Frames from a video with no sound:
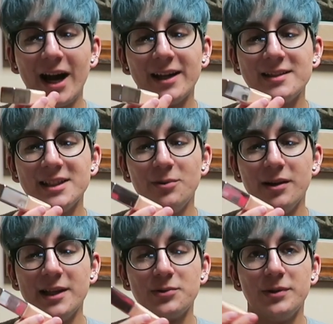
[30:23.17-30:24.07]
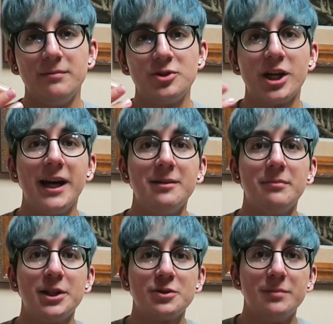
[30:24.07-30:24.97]
I could see where this would
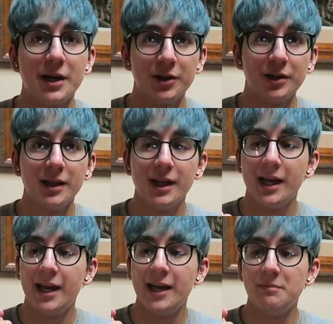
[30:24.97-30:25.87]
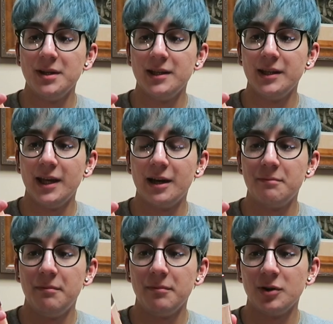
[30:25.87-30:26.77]
shine much better and be
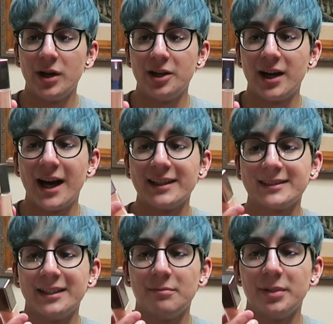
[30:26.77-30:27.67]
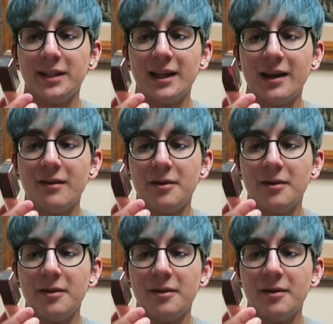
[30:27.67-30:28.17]
a greater asset, but